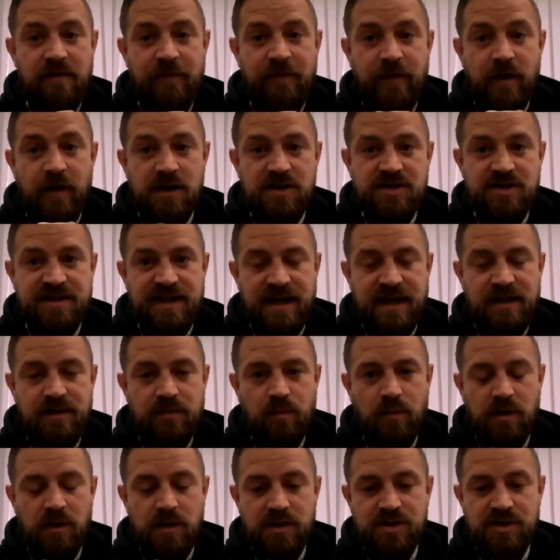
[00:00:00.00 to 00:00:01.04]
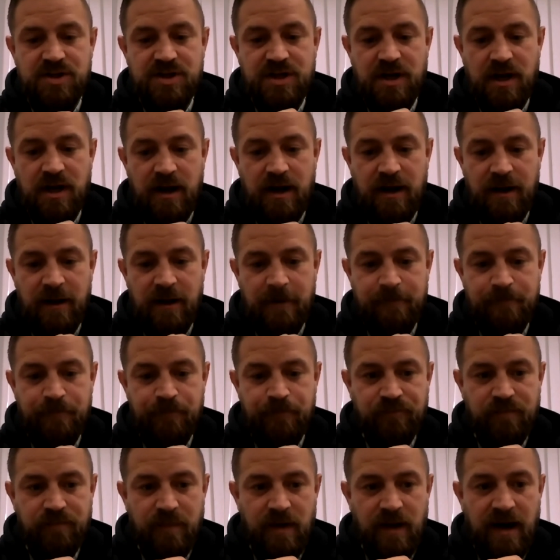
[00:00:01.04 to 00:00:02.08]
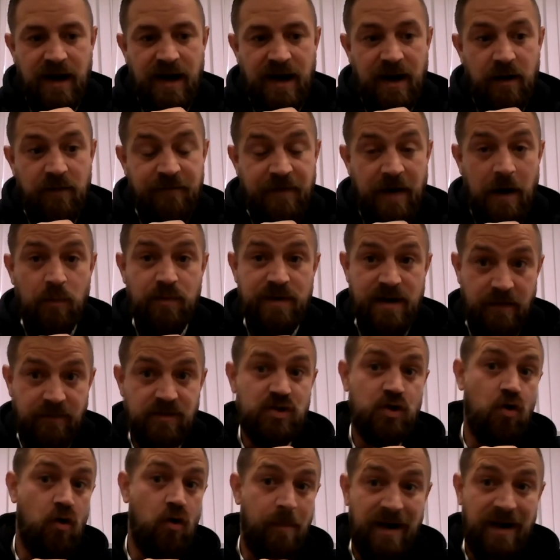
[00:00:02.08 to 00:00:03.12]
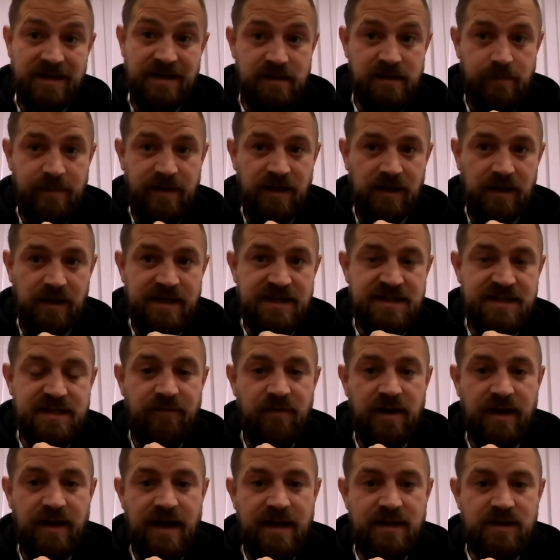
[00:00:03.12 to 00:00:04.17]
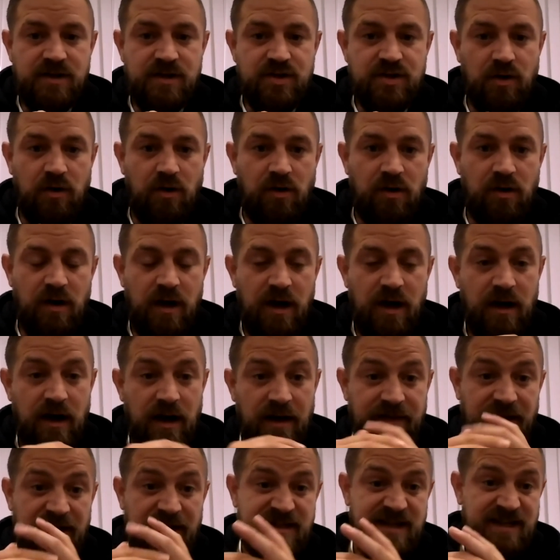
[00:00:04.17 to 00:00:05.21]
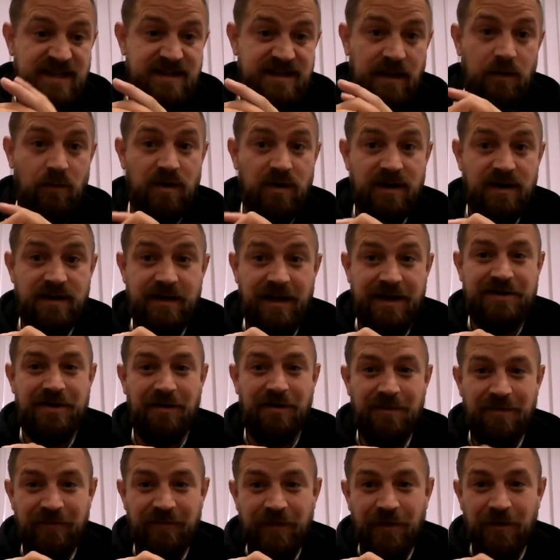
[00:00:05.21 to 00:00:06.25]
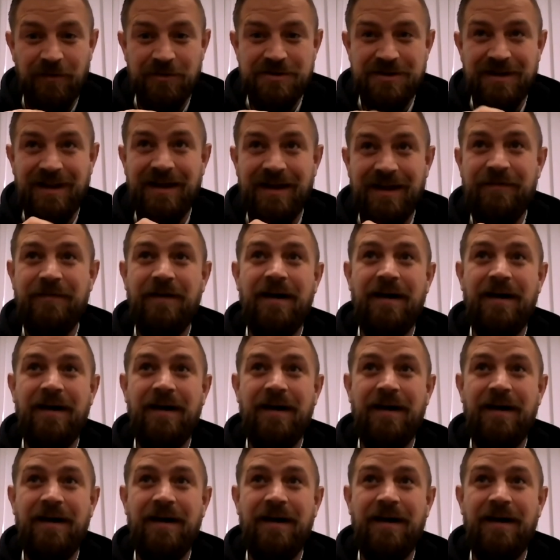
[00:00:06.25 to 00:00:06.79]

first did was I vowed never to go back to the Middle East ever again. So, and that's exactly what I did do, unfortunately.